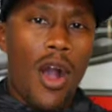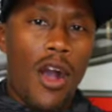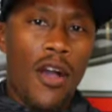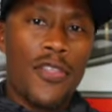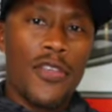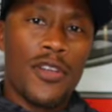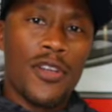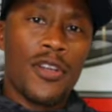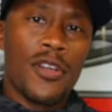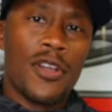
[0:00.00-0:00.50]

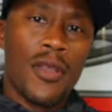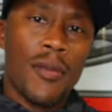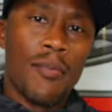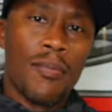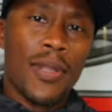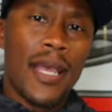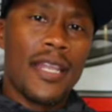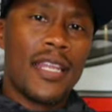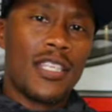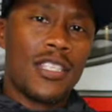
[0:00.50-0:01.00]
other
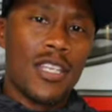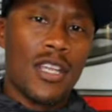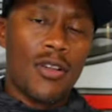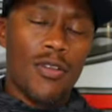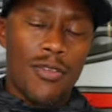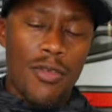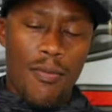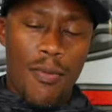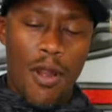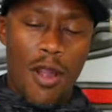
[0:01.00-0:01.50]
bladed jig
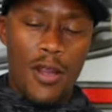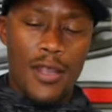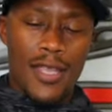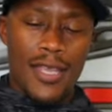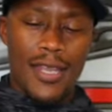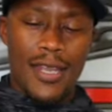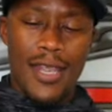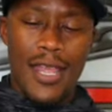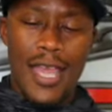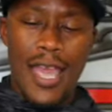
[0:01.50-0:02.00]
on the
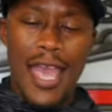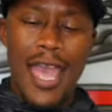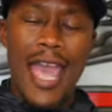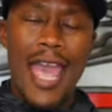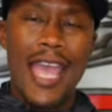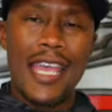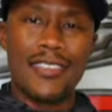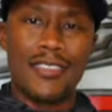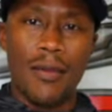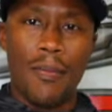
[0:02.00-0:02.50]
market
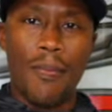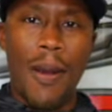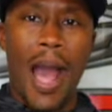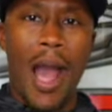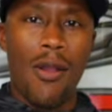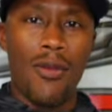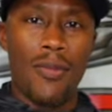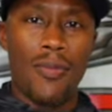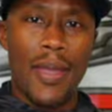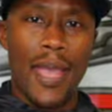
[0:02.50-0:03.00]
has the
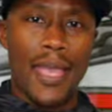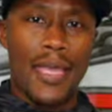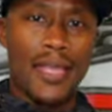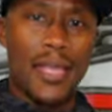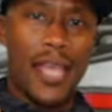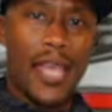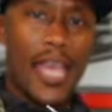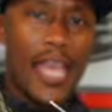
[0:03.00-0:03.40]
power bait